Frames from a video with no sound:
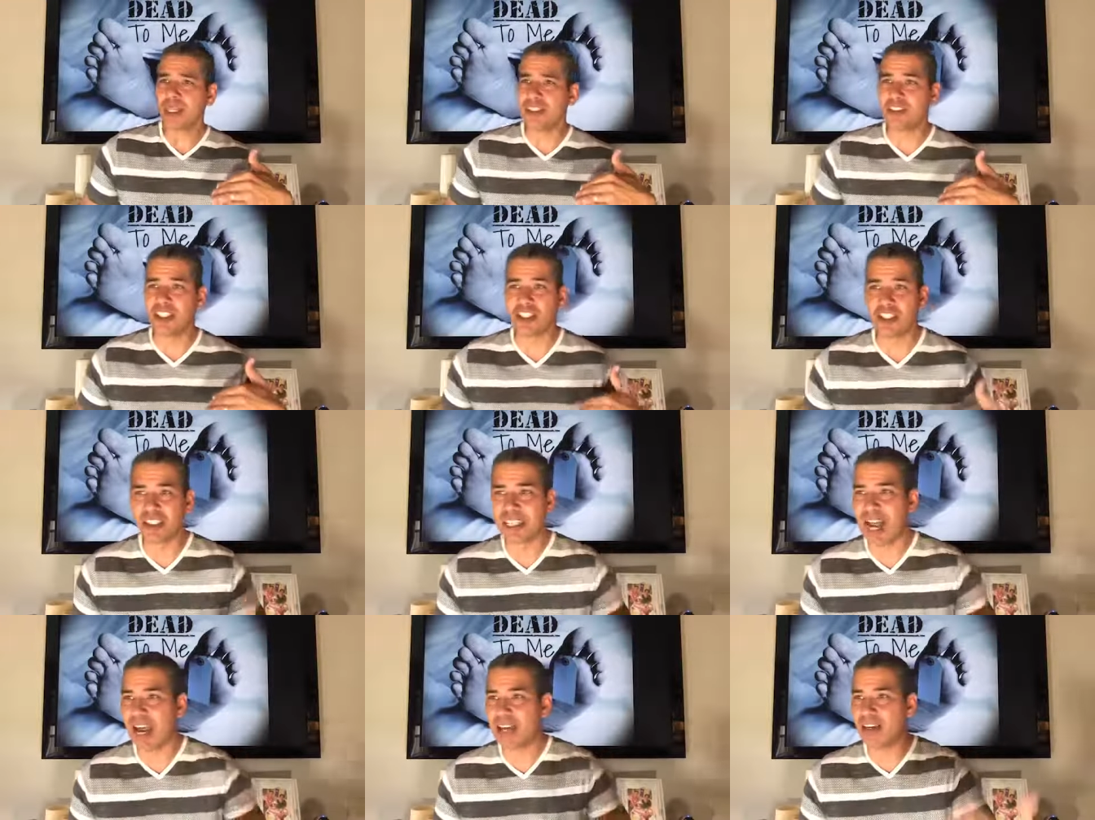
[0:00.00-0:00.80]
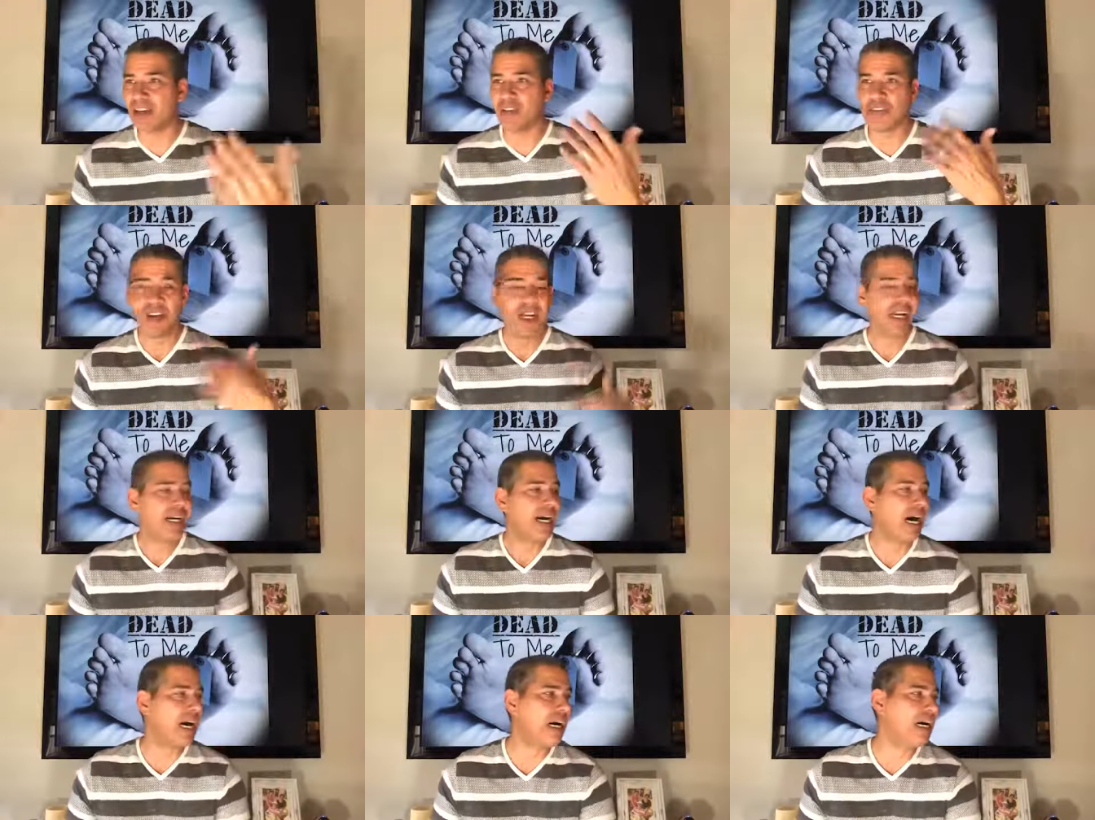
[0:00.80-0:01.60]
to just kind of
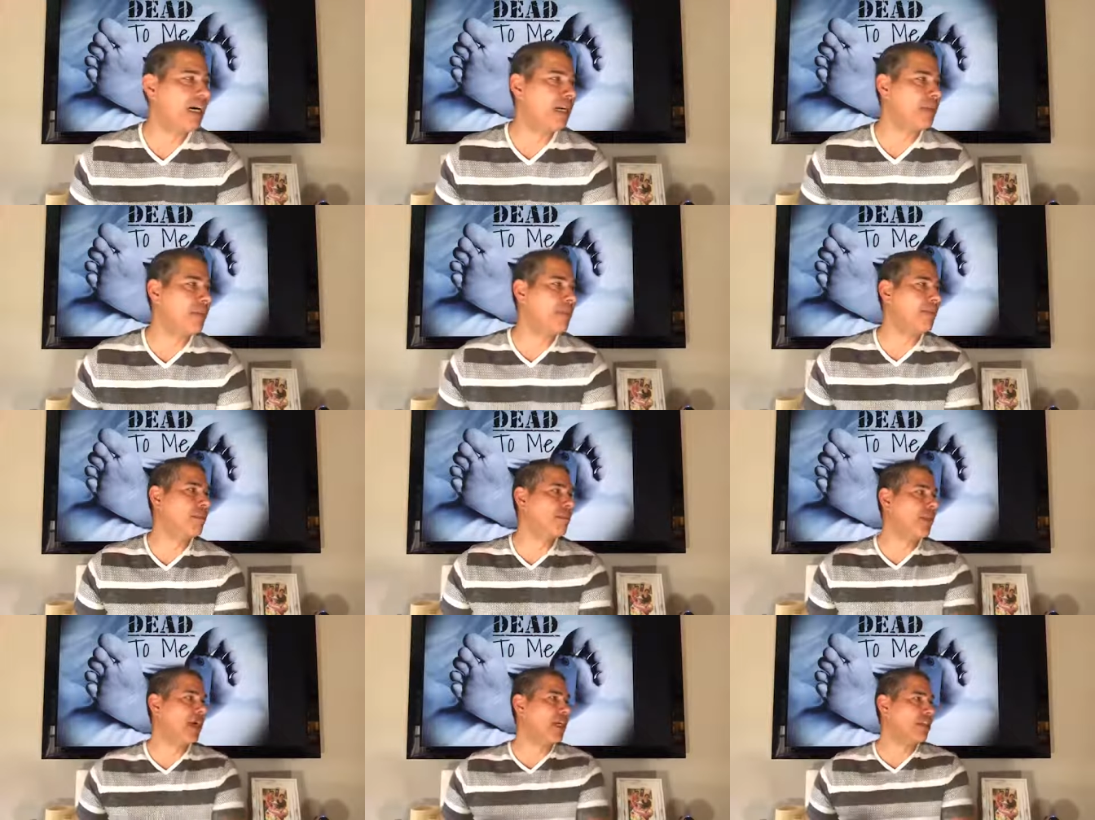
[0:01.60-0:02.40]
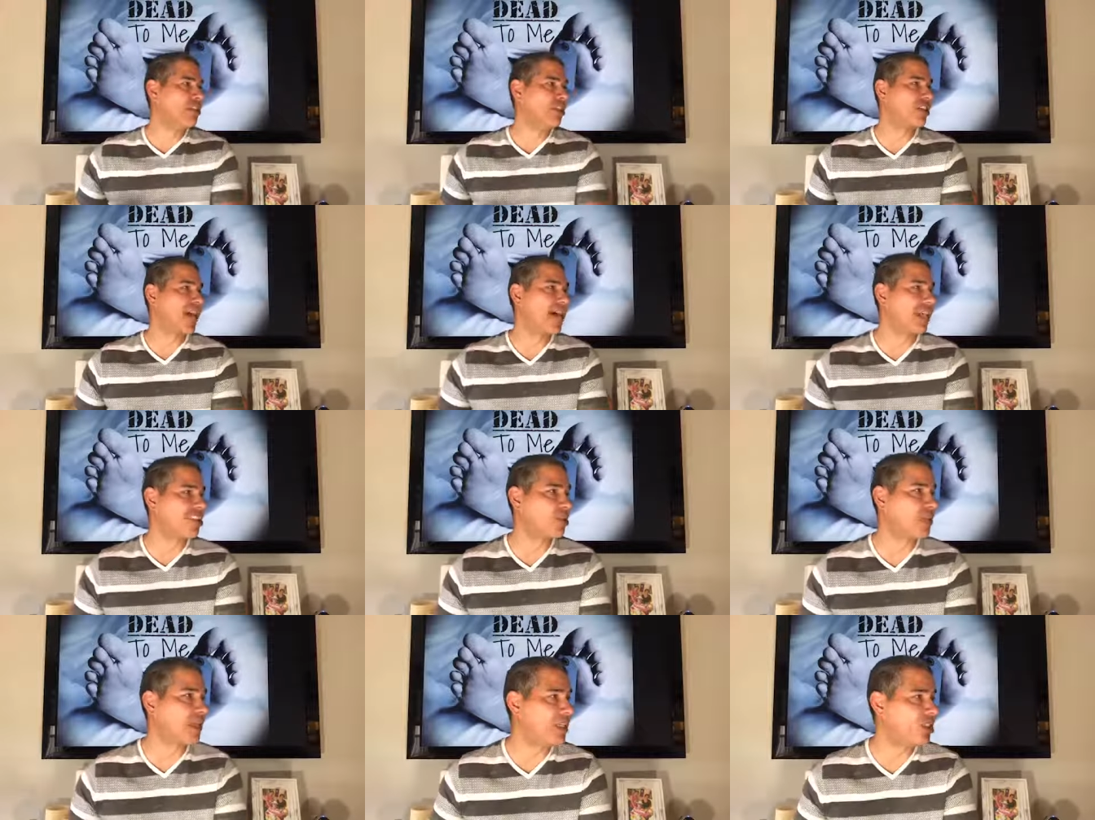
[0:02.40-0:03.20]
um, uh, just kind of
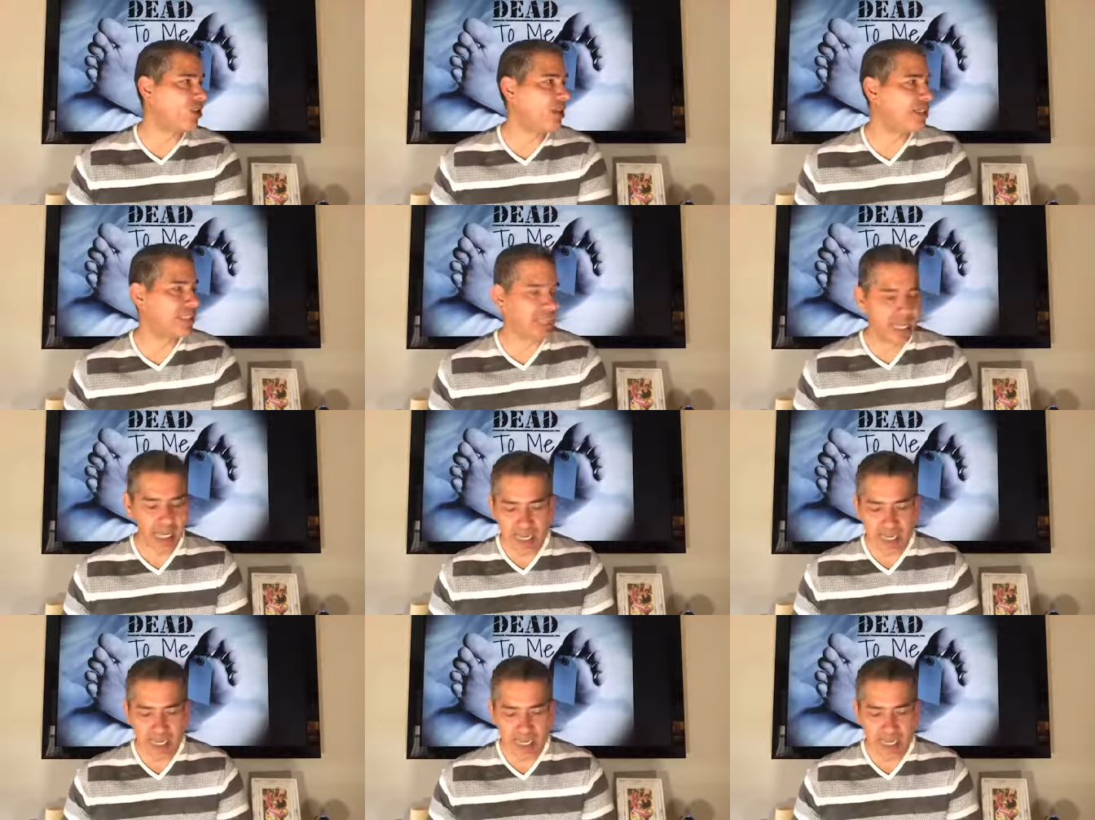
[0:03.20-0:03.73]
speak to us.